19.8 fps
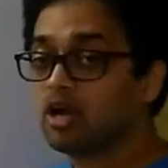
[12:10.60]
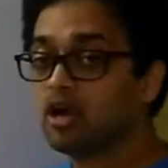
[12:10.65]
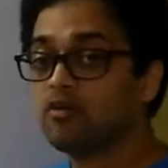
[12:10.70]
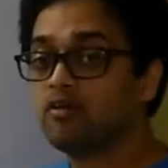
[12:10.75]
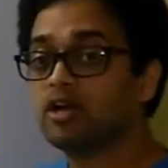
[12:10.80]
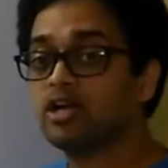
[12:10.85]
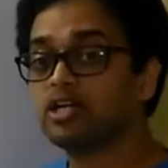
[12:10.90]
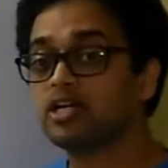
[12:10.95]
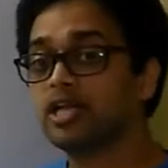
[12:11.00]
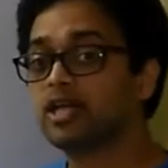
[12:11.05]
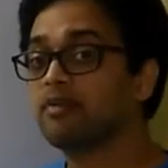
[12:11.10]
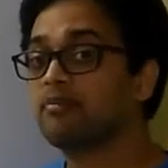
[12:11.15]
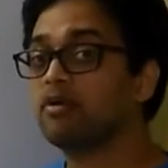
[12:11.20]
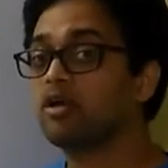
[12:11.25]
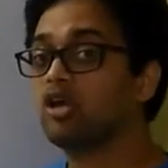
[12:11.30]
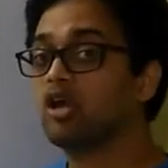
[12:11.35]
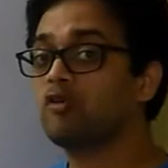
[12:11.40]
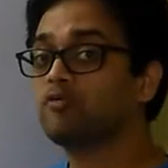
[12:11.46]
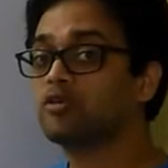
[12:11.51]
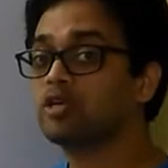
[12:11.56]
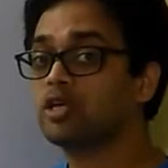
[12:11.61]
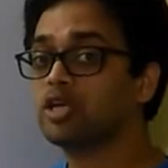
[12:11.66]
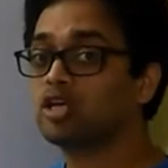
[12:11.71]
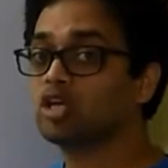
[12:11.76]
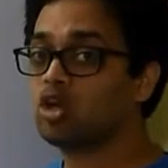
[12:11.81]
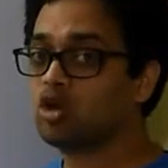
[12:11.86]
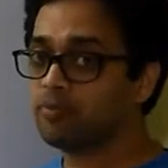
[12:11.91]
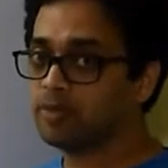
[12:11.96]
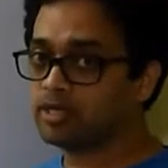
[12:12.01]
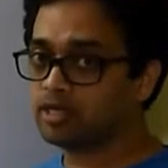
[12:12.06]
our table of
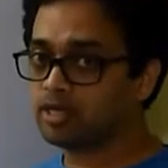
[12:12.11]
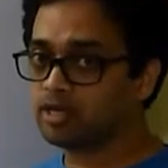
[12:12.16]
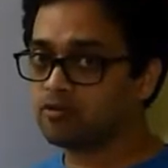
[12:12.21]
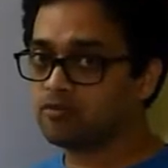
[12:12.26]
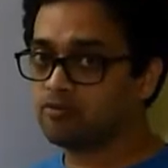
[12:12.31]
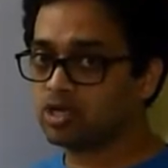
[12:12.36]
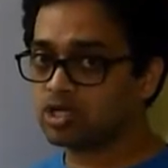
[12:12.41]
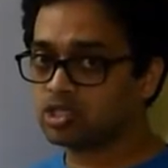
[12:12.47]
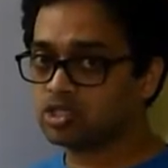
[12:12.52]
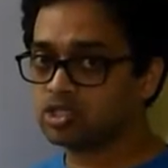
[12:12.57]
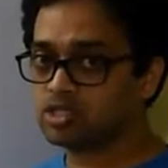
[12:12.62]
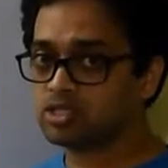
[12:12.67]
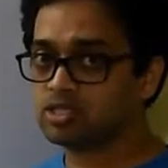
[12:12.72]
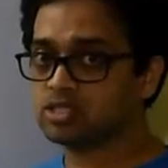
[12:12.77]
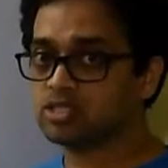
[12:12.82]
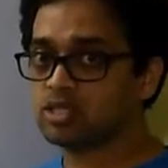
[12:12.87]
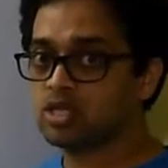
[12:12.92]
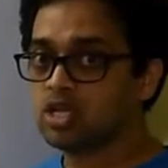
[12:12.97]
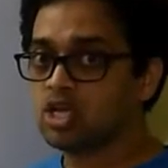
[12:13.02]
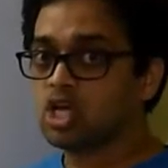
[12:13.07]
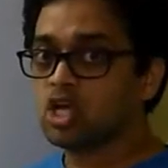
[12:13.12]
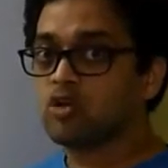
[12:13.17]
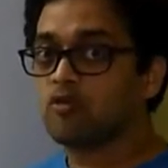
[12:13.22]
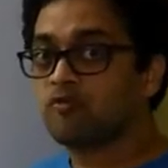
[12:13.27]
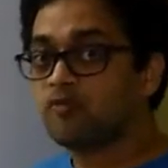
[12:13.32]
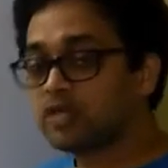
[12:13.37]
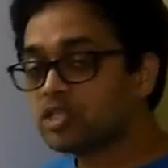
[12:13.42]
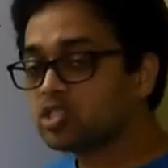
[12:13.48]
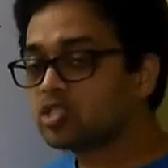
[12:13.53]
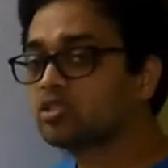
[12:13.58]
trigonometric functions.
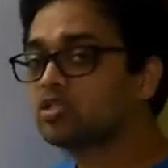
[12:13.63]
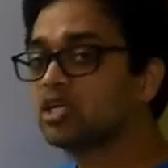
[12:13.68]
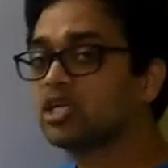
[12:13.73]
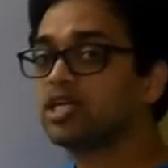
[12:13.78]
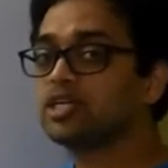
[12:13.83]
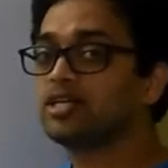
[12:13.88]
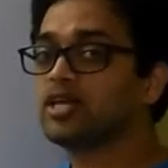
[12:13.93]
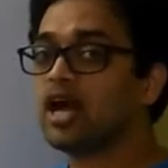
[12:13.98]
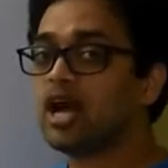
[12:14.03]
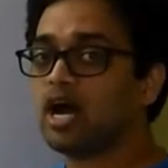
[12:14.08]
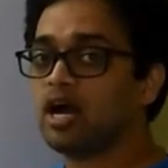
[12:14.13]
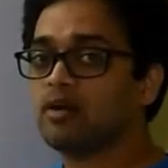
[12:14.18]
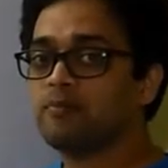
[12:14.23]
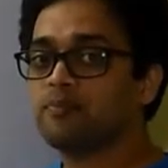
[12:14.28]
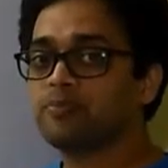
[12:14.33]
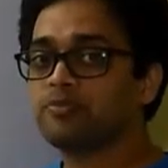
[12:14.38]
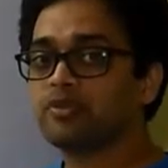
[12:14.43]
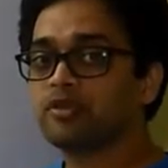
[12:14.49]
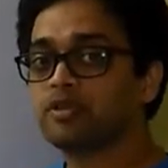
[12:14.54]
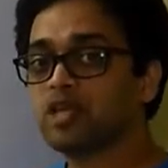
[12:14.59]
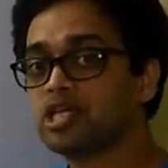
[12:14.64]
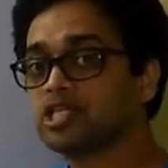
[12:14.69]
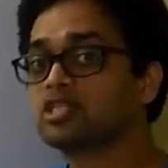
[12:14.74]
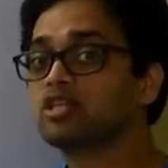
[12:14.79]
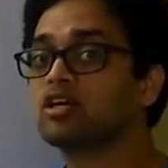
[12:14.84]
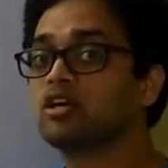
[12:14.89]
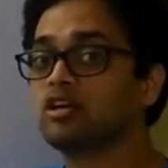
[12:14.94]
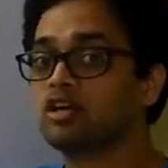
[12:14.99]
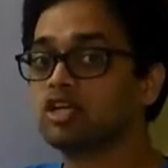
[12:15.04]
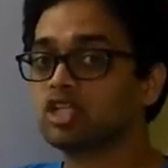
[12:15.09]
Which theta
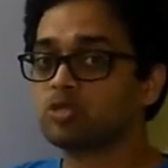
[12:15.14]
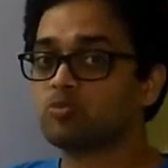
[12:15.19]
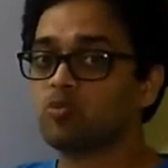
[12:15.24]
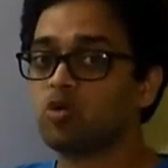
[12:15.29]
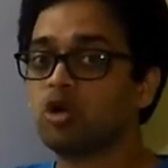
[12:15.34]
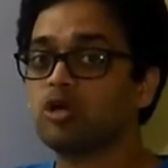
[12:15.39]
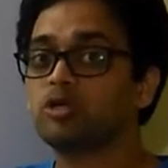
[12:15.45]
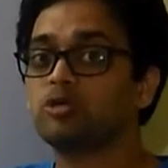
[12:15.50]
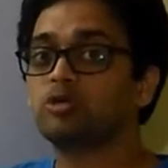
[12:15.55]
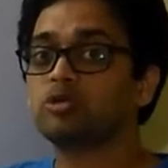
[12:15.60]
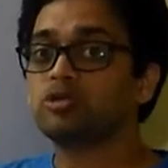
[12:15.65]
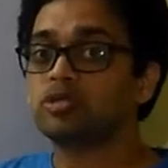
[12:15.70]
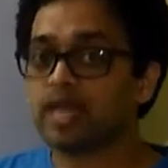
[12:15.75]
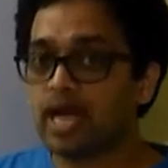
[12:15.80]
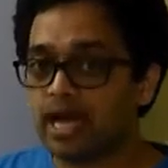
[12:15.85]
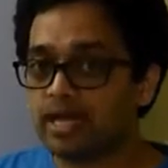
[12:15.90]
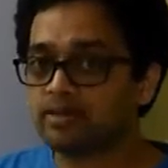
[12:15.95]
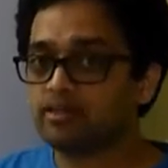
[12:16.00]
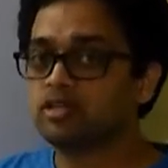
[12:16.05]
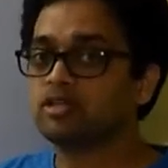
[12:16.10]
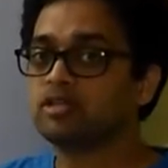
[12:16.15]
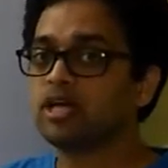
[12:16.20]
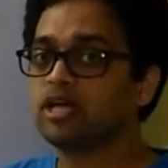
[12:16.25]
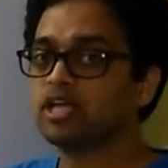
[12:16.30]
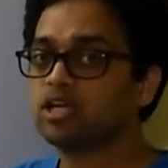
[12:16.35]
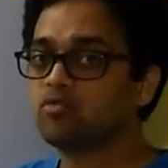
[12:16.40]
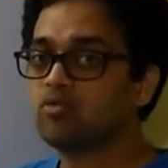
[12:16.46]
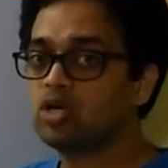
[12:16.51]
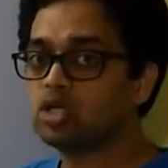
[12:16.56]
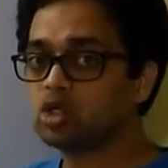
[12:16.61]
does correspond to tan
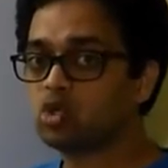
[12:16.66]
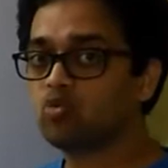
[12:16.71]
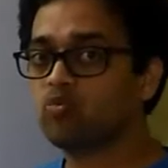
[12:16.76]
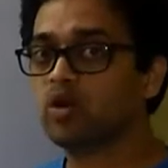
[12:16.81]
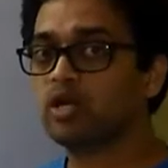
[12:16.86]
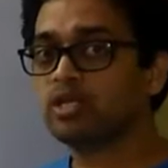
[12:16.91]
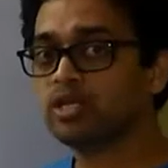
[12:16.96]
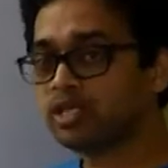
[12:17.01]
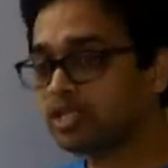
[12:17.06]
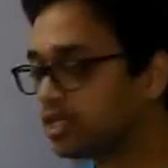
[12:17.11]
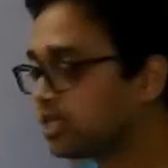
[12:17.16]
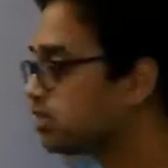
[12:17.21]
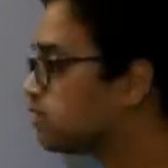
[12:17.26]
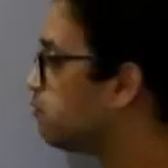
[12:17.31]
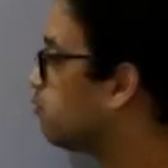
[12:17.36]
theta equal to 1? It is